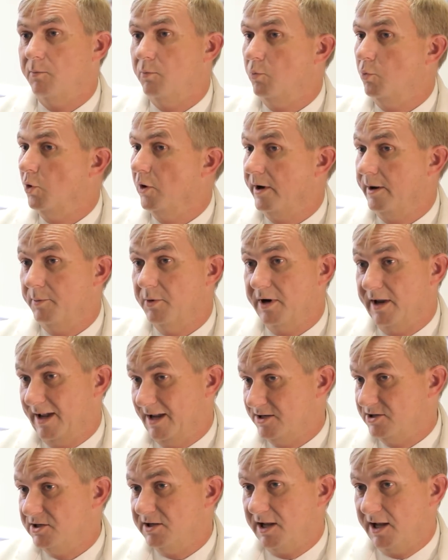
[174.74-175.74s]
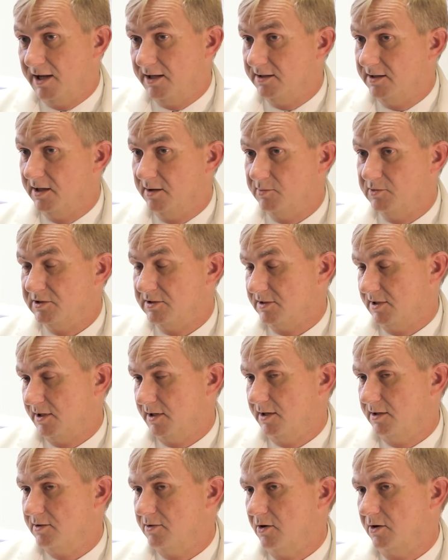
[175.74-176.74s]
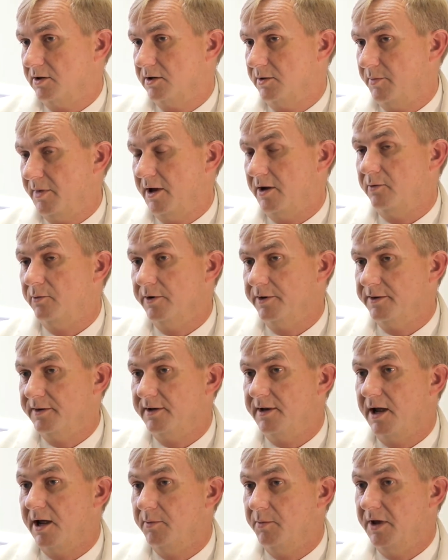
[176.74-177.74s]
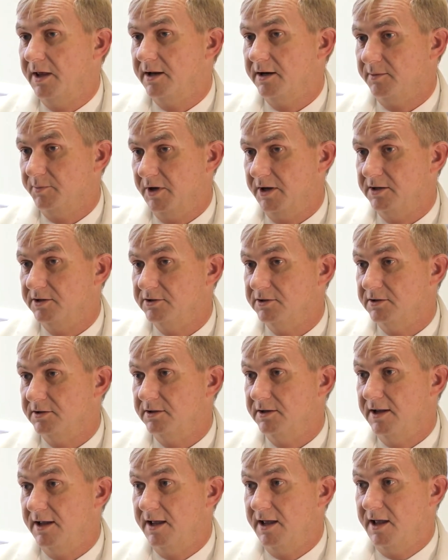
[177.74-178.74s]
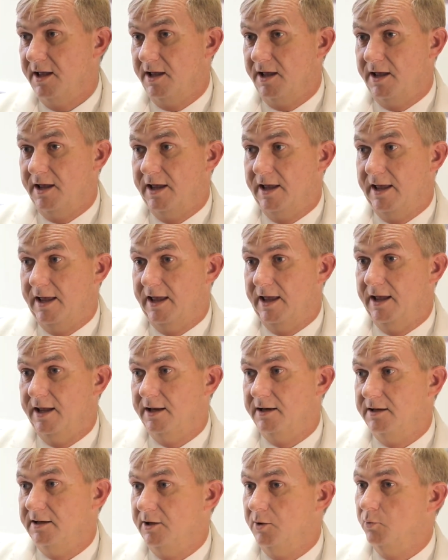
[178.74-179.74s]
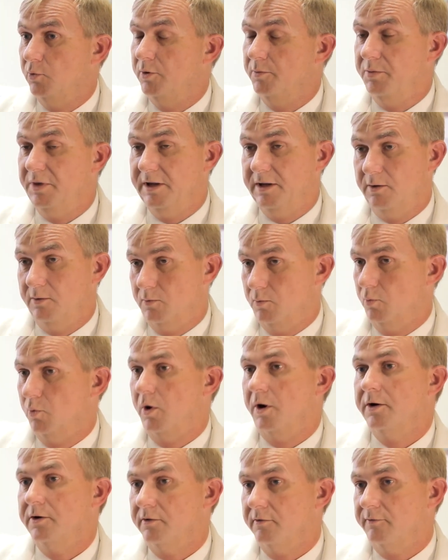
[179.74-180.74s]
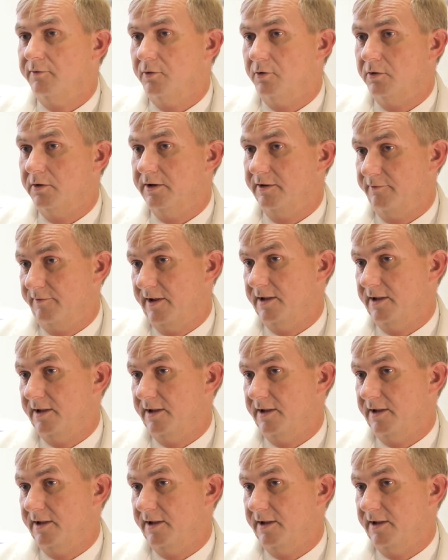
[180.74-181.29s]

We're able to educate them, just like I talked about with the diabetic patient, and it would be wonderful if,